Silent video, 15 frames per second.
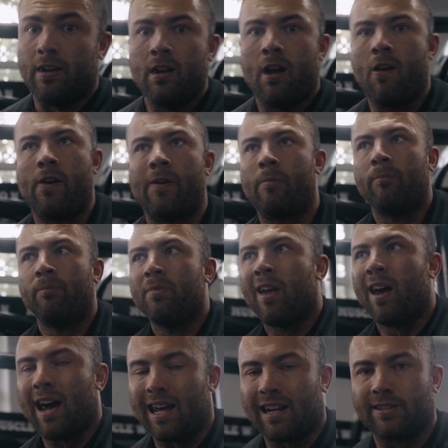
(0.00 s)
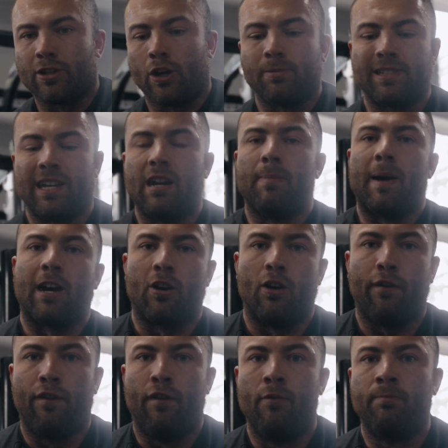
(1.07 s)
I had a top set and a back
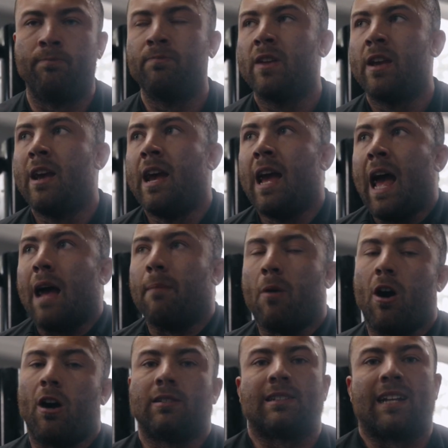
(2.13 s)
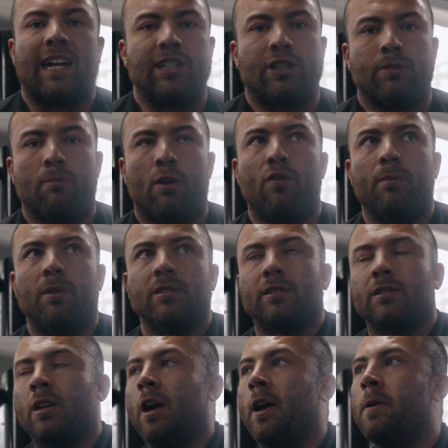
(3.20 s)
off, and my isolation
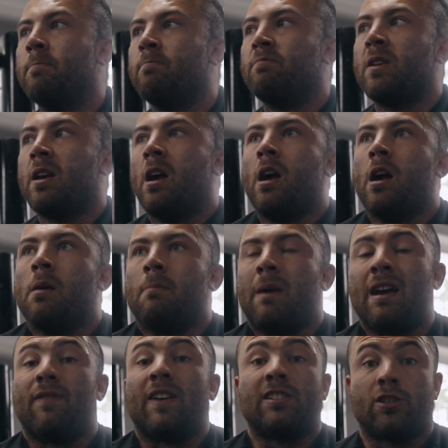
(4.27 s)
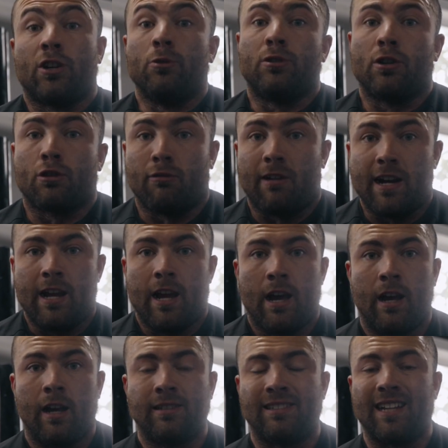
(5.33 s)
movements may have had 2 to 3
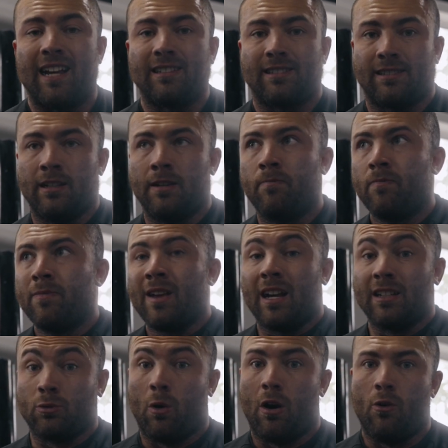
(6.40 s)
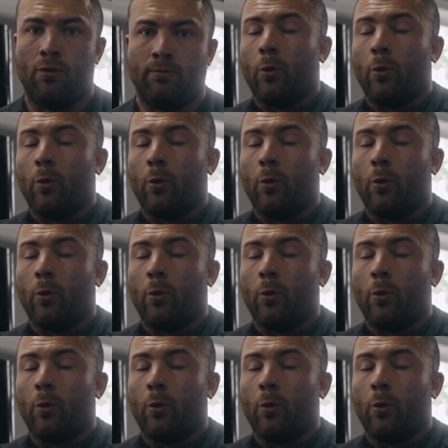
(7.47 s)
sets as well.